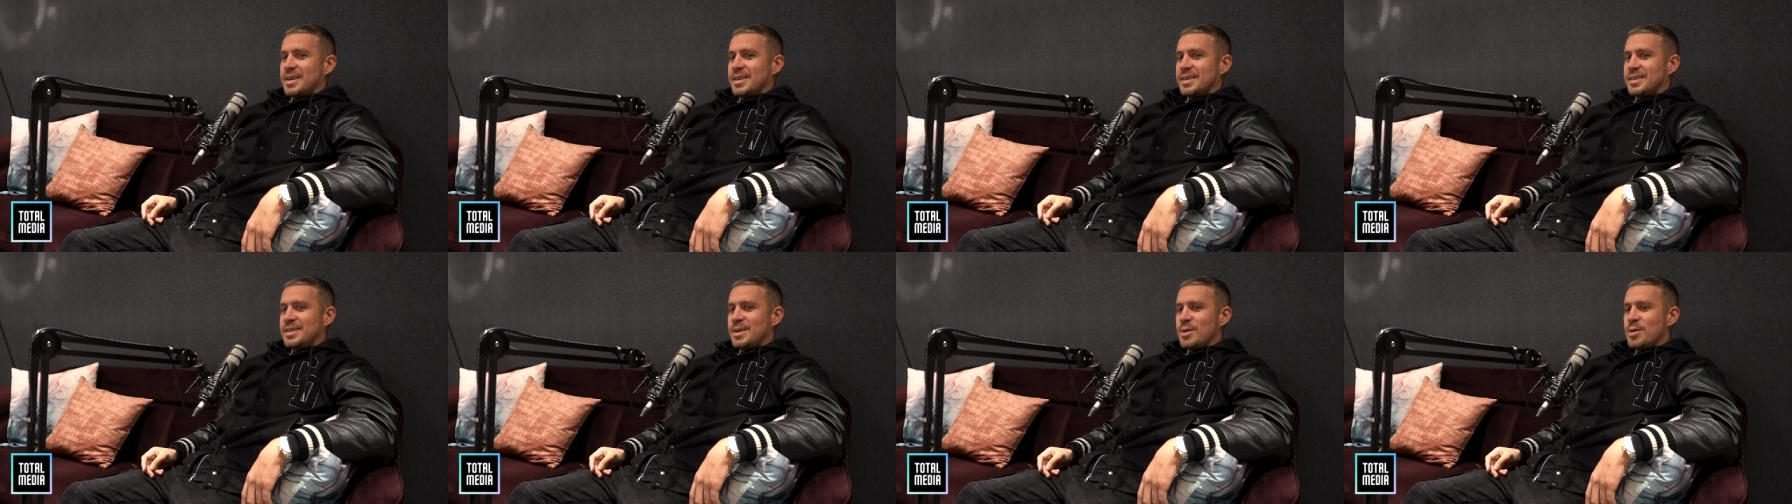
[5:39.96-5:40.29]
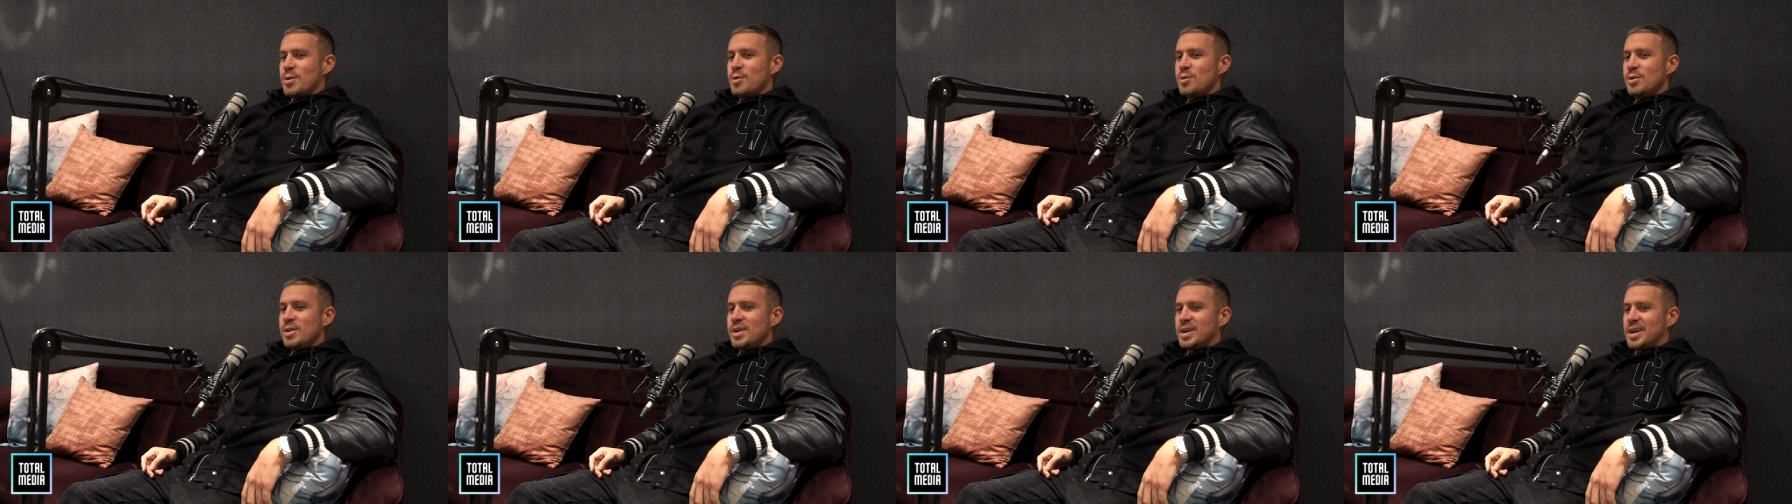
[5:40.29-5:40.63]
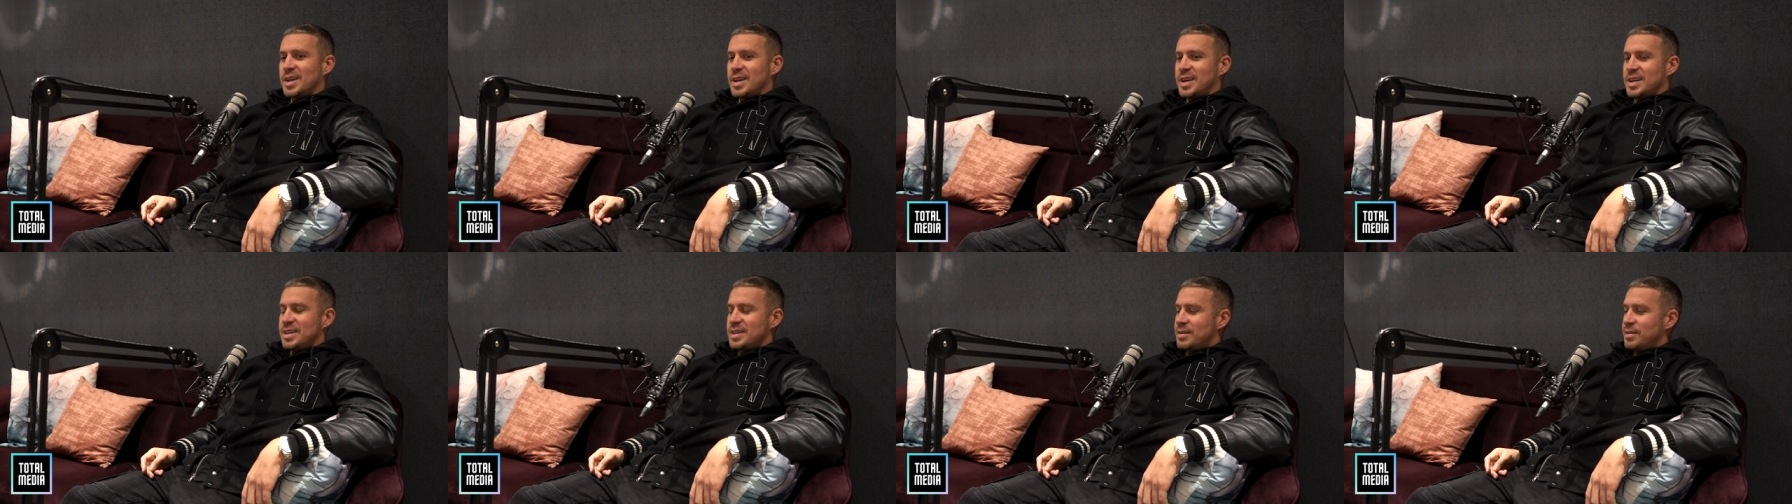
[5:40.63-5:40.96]
So all
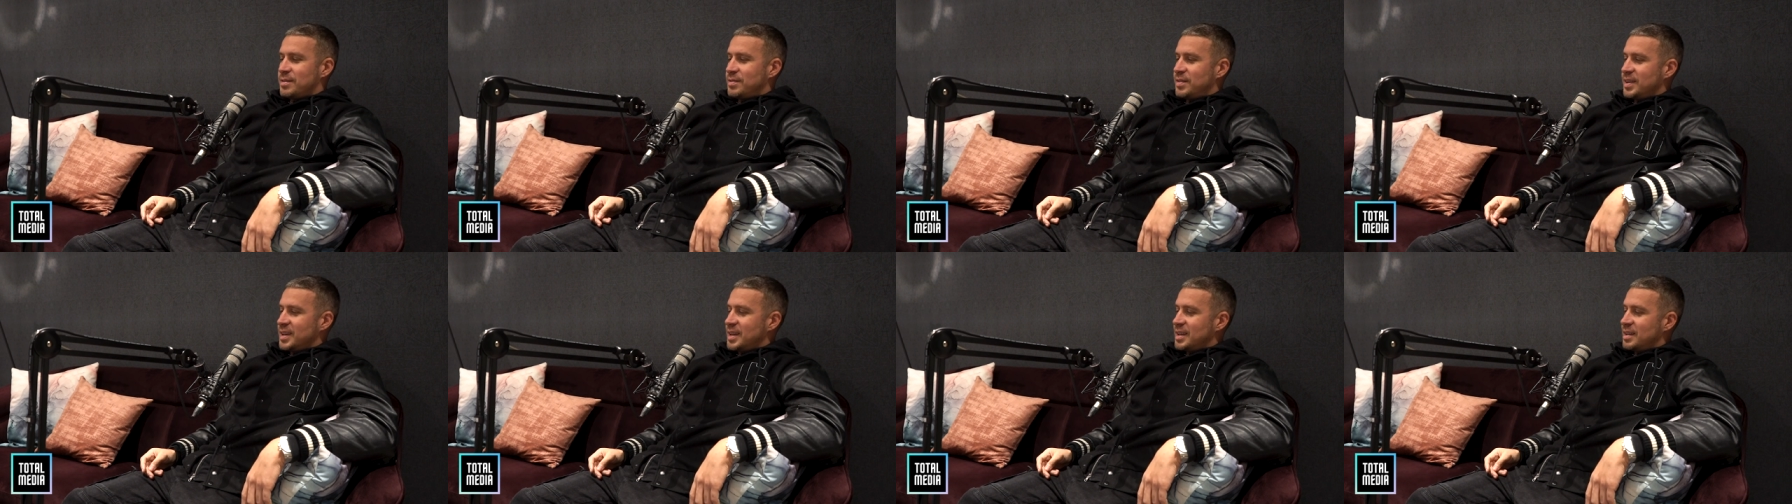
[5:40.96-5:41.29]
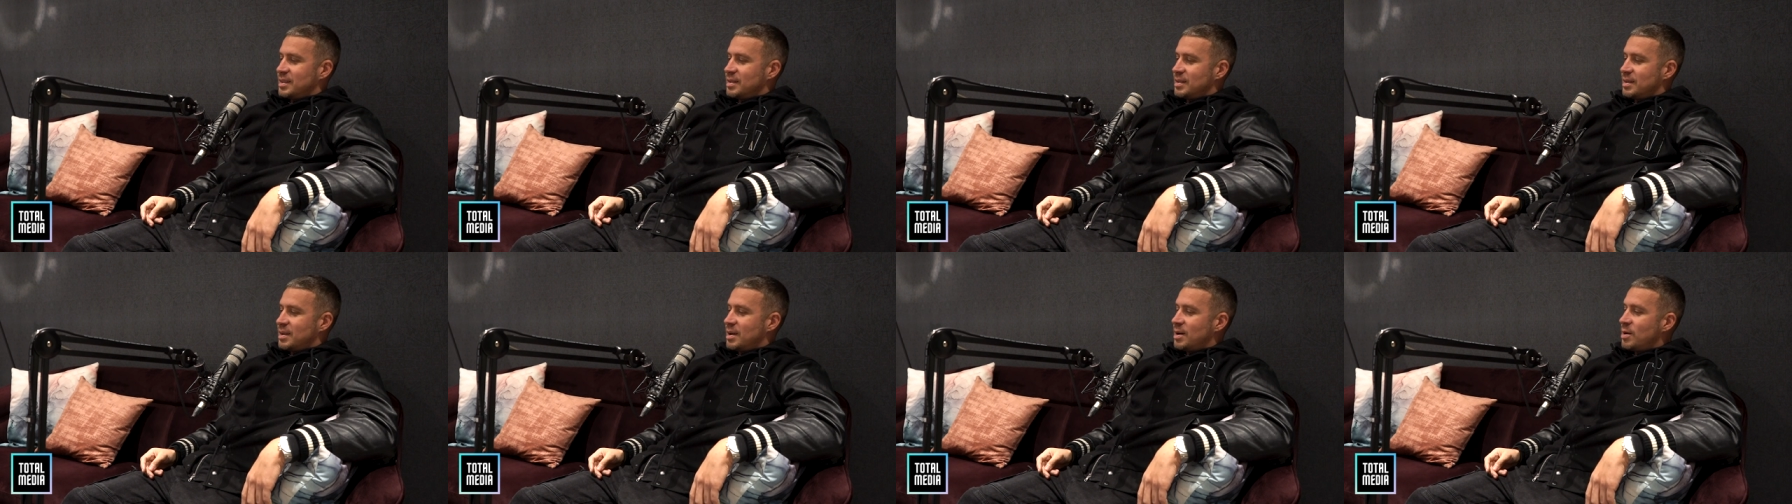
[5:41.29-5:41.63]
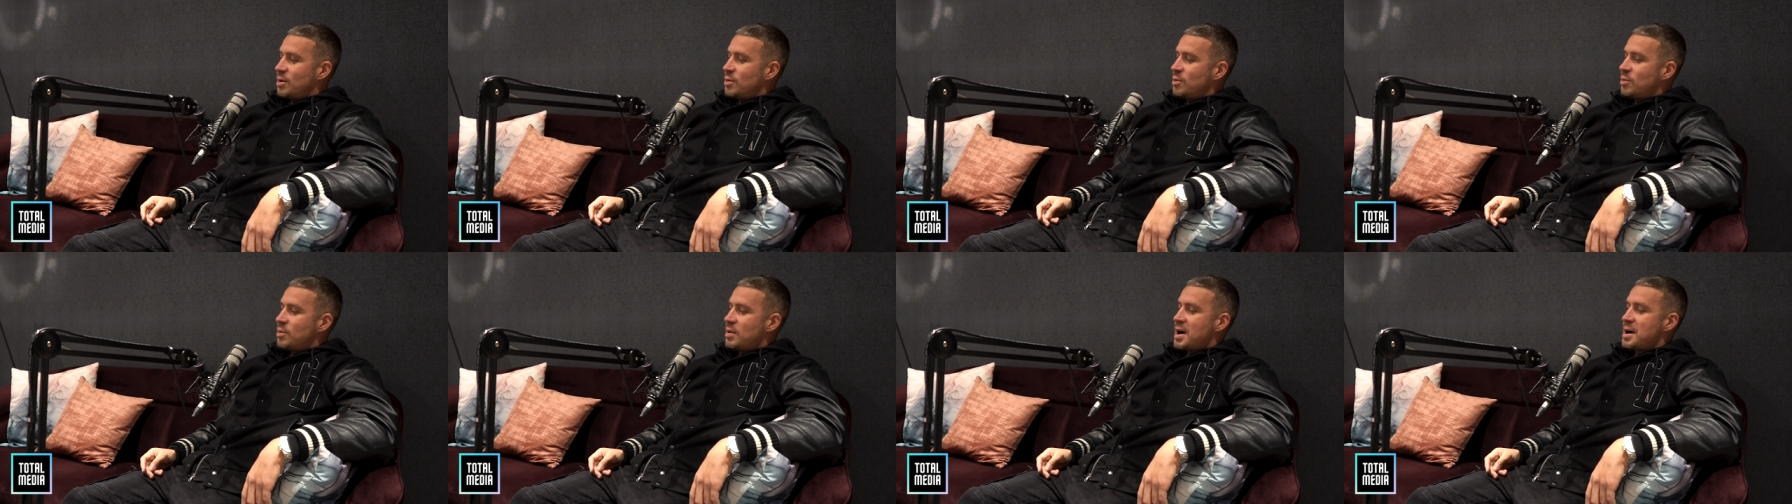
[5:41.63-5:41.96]
looking at each other, thinking,
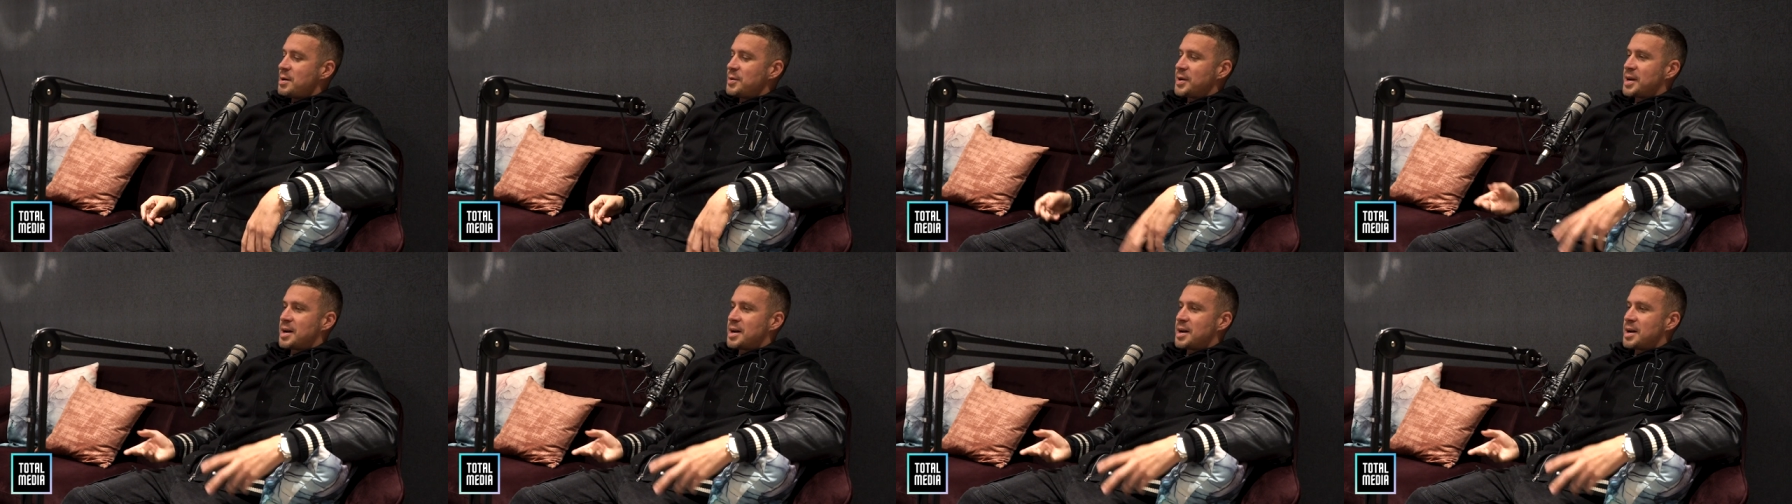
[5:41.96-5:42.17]
"Oh wow,